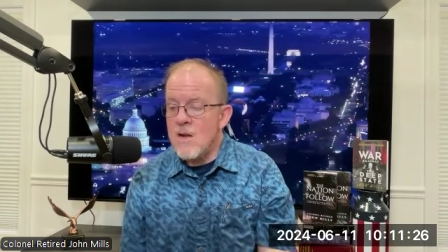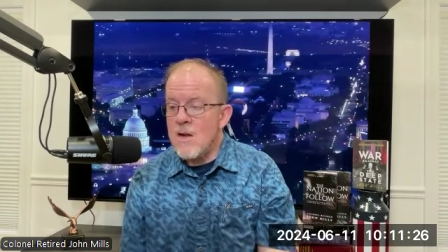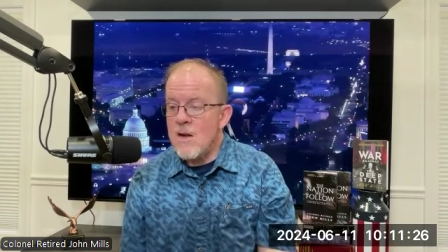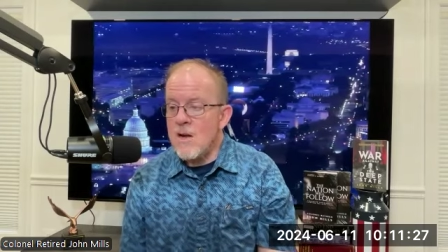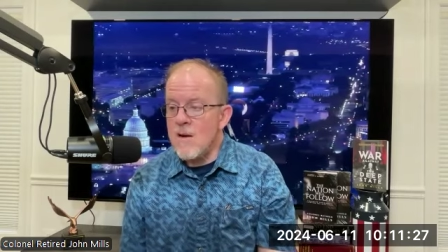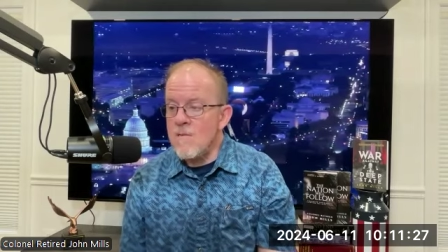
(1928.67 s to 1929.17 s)

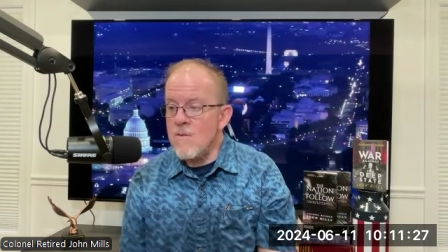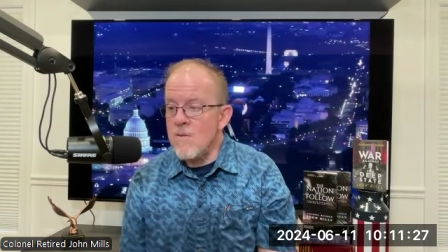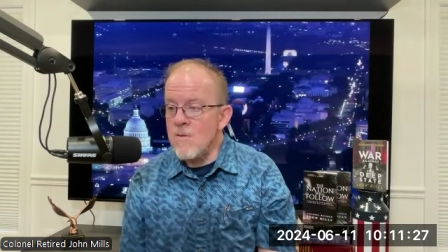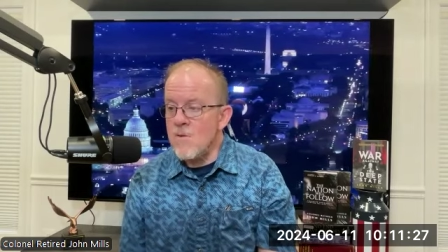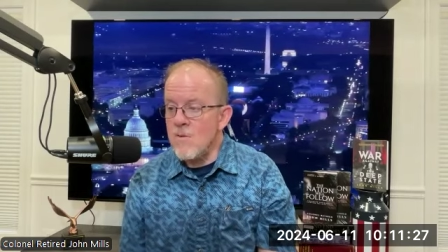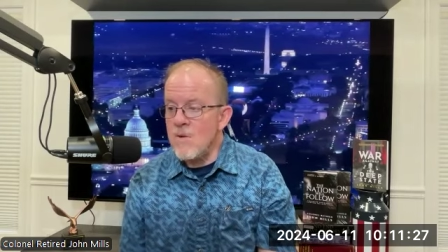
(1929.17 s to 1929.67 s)
uh,
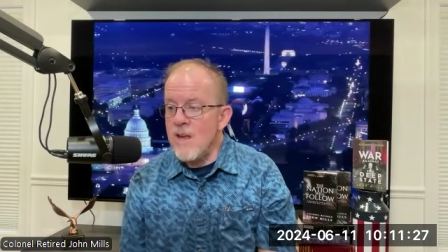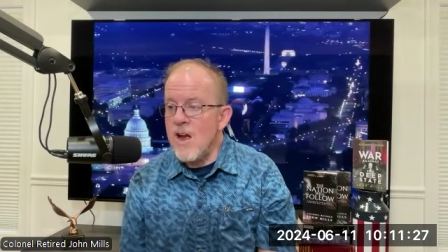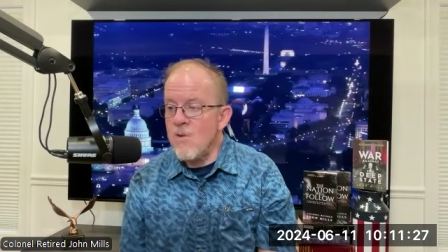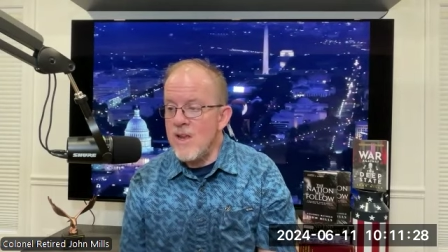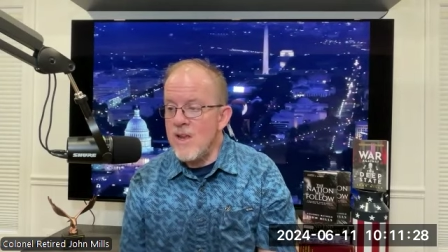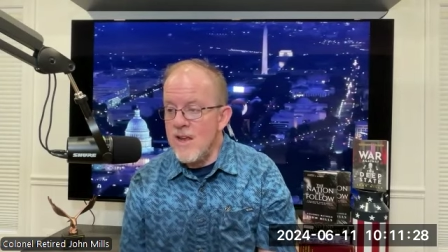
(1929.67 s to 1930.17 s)
your
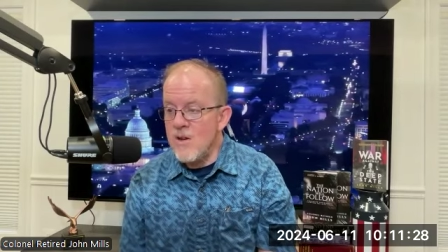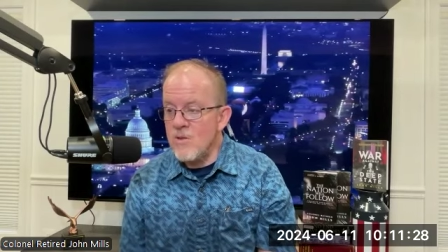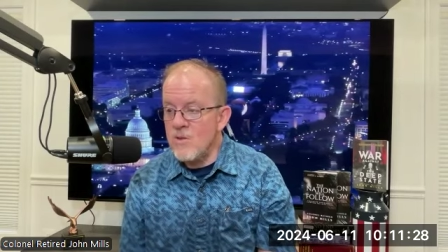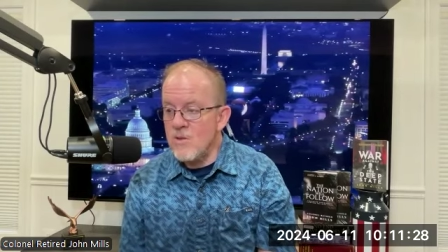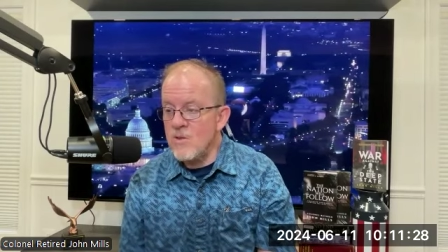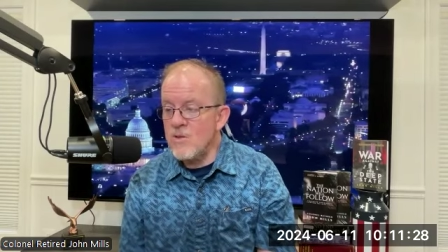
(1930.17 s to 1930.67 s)
county
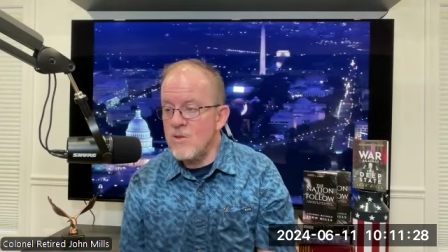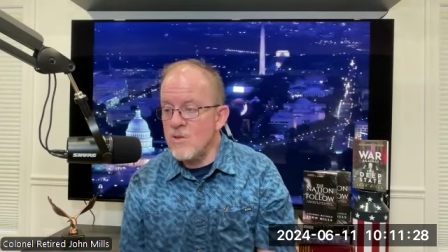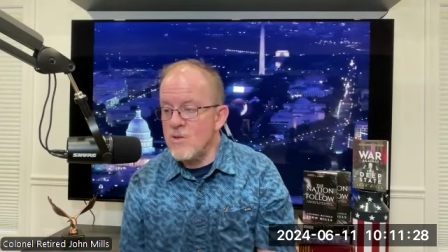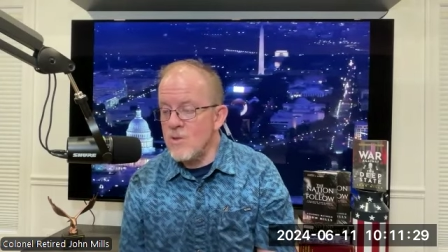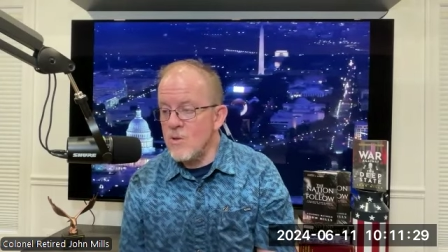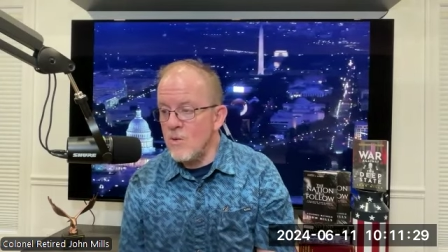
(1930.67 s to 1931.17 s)
council your
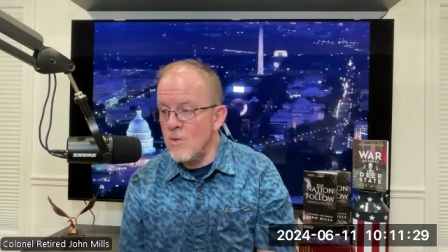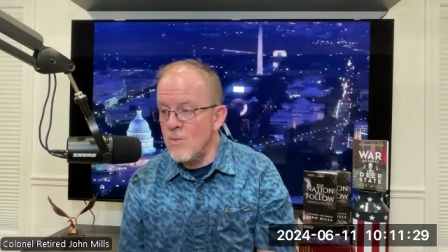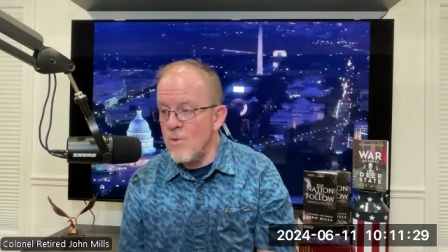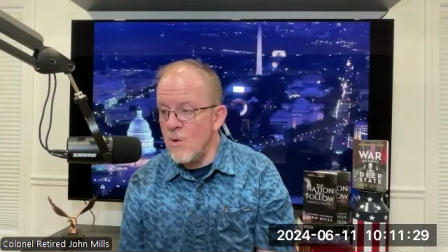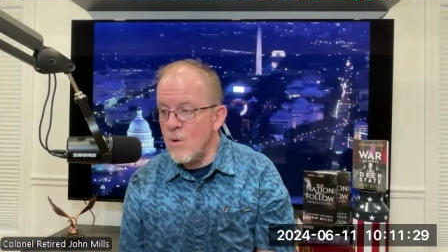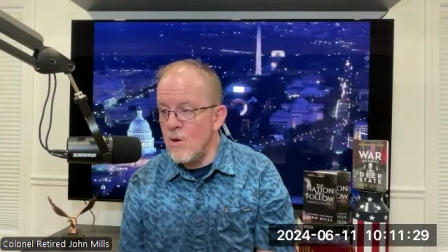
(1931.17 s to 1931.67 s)
school
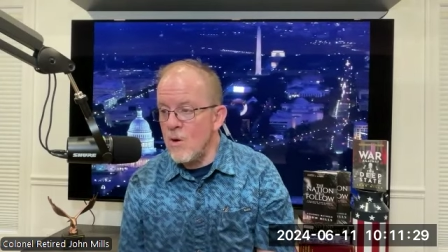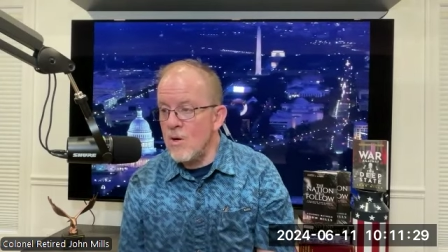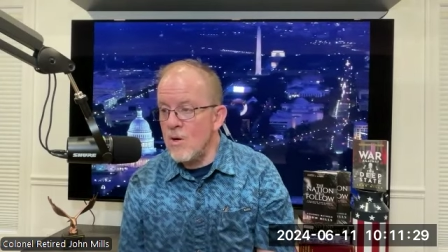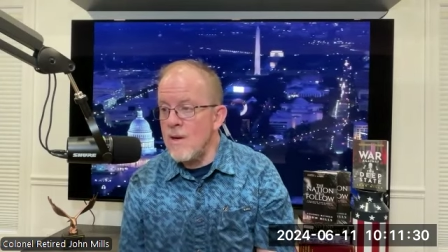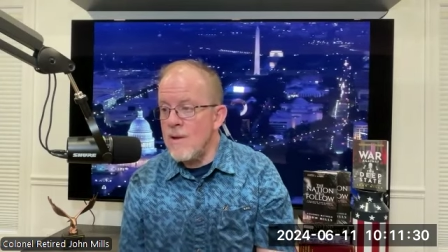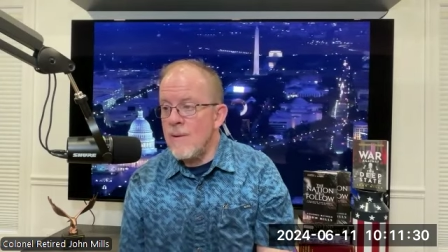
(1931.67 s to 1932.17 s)

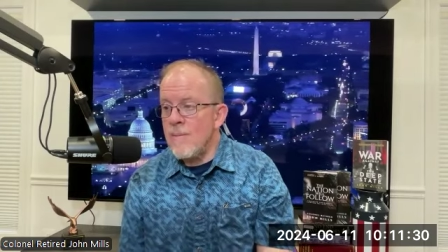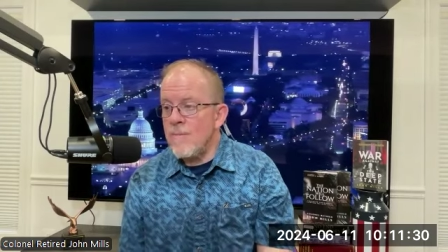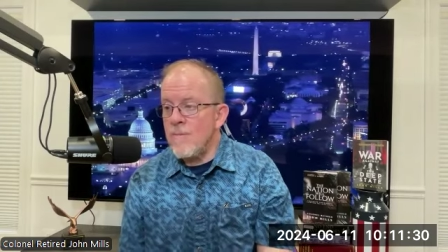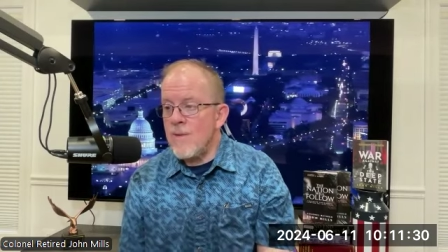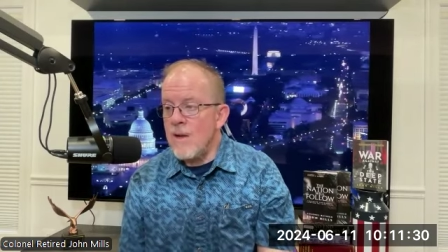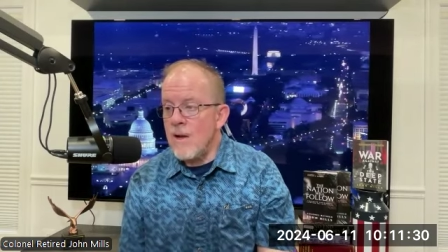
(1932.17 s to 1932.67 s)
board
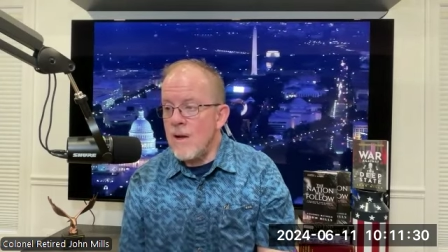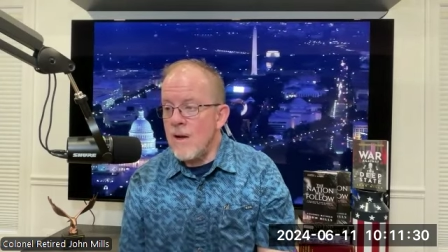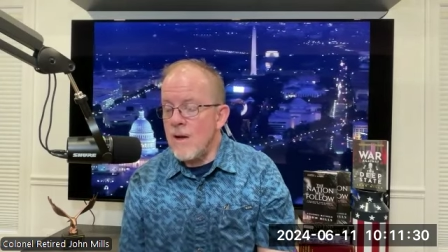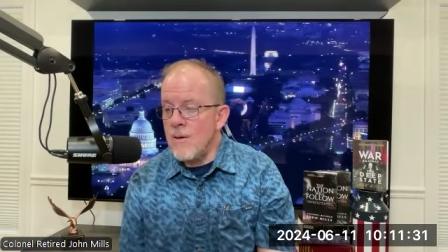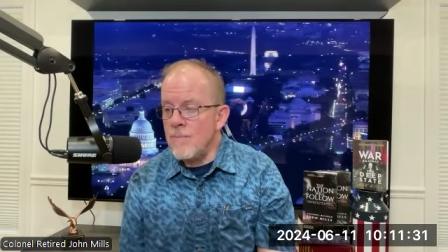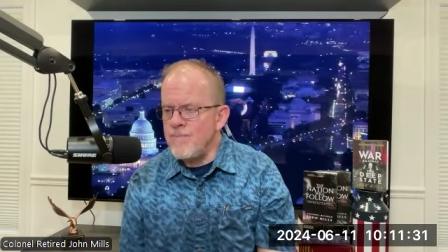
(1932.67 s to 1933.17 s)

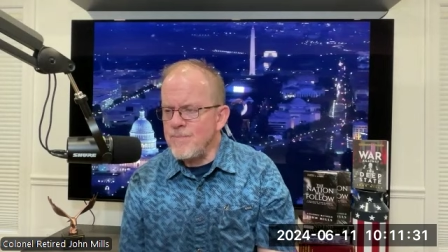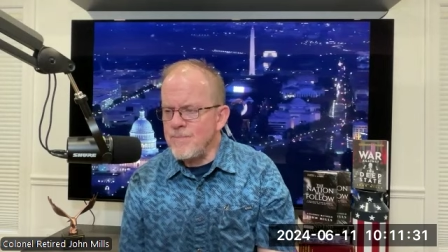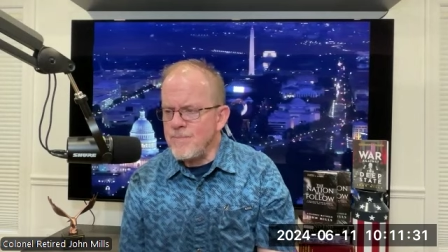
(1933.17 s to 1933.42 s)
um,